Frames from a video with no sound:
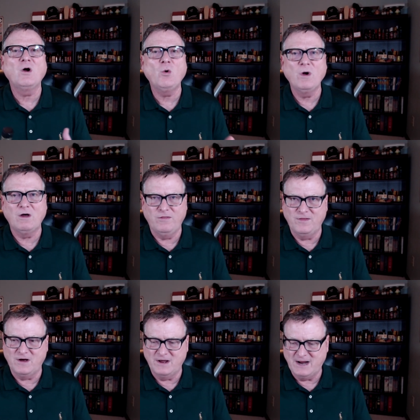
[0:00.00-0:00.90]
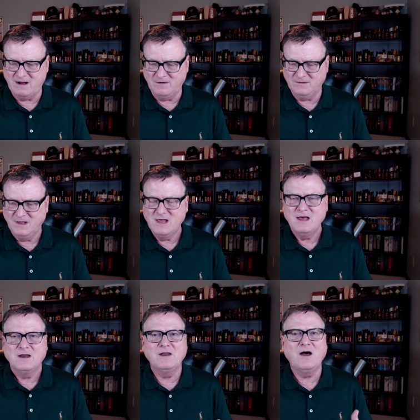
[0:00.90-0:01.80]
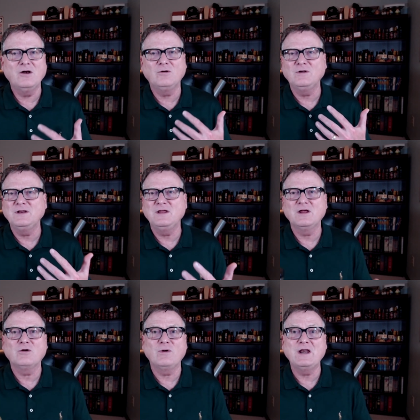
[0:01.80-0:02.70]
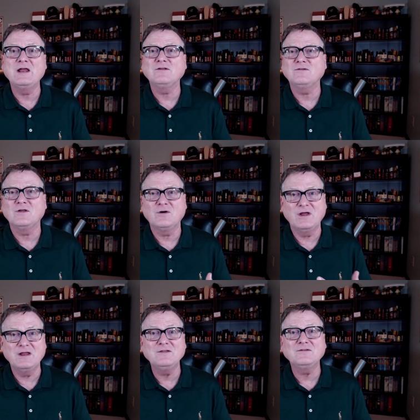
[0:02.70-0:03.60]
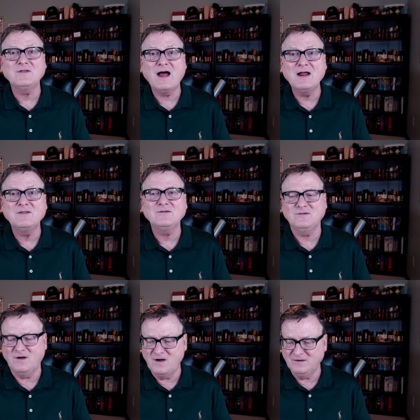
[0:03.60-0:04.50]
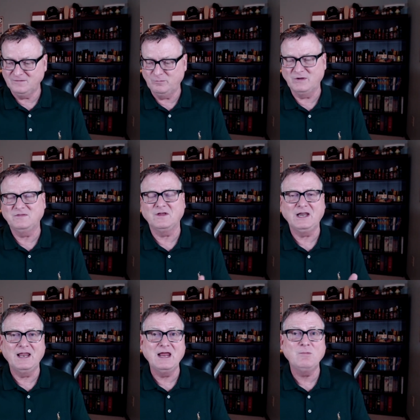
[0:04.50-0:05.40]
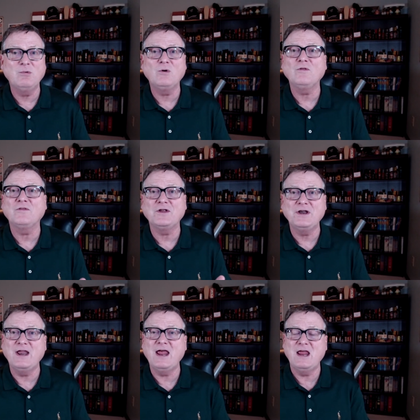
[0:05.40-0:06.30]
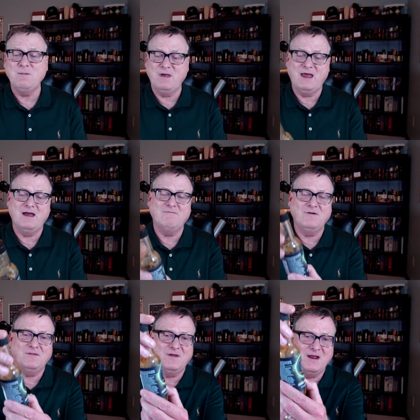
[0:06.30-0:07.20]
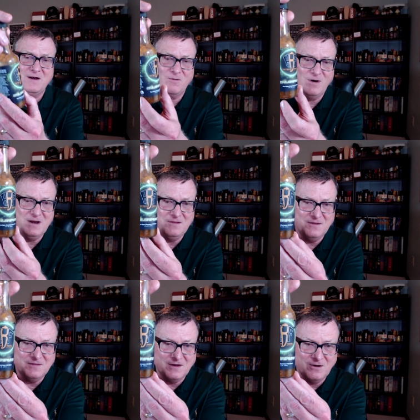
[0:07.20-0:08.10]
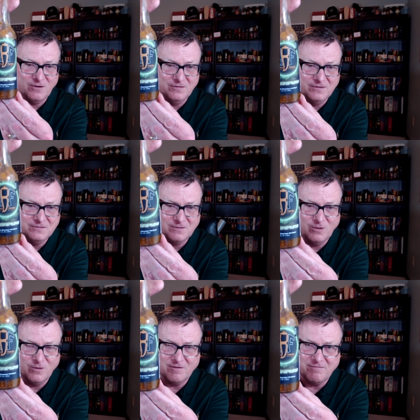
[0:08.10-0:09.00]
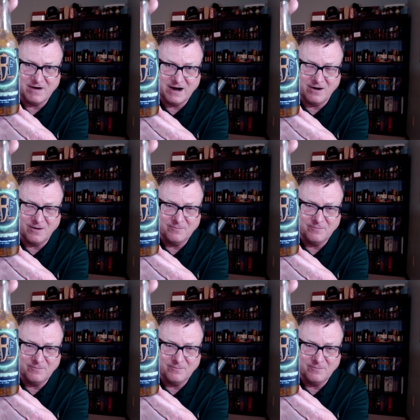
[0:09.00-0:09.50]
well thought out. Not only the ingredients that are inside the sauce, but the label, the name, everything. Now why do you think they called this Chlorifyre?